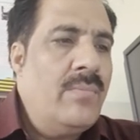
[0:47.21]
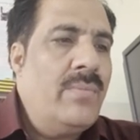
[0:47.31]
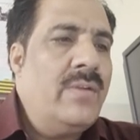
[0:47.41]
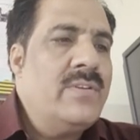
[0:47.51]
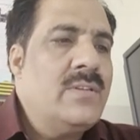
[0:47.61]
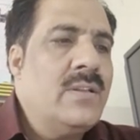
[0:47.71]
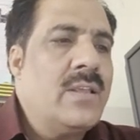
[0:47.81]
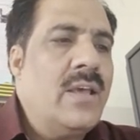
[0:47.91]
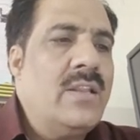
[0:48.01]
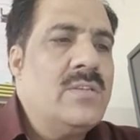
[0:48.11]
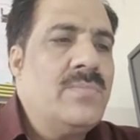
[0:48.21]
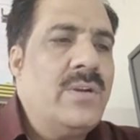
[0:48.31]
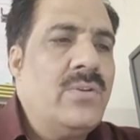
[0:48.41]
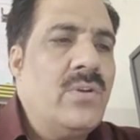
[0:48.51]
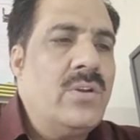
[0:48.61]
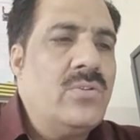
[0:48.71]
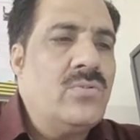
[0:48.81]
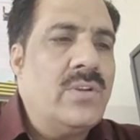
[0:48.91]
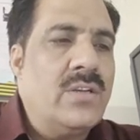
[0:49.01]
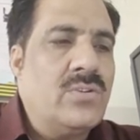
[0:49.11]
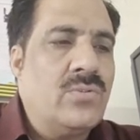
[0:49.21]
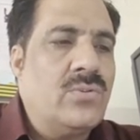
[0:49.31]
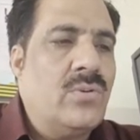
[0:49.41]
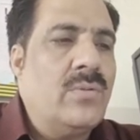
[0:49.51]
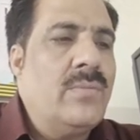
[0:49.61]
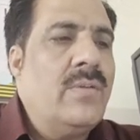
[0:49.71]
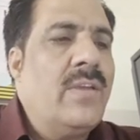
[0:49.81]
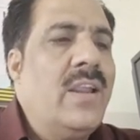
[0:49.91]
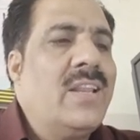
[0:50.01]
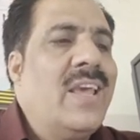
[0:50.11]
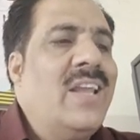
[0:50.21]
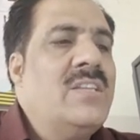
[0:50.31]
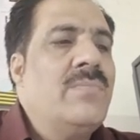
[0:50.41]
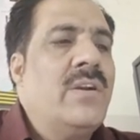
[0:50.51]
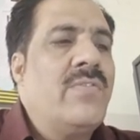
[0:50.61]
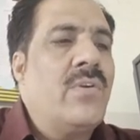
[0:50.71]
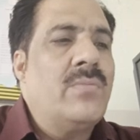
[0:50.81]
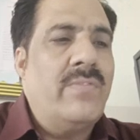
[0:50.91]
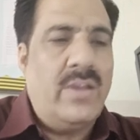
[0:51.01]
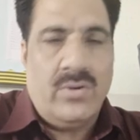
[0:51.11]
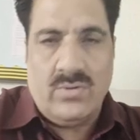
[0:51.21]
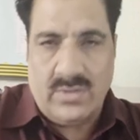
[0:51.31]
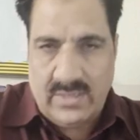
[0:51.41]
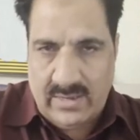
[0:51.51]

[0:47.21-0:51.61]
Blood vessel carries blood into the arteries, so that's also wrong. It carries blood from the venules.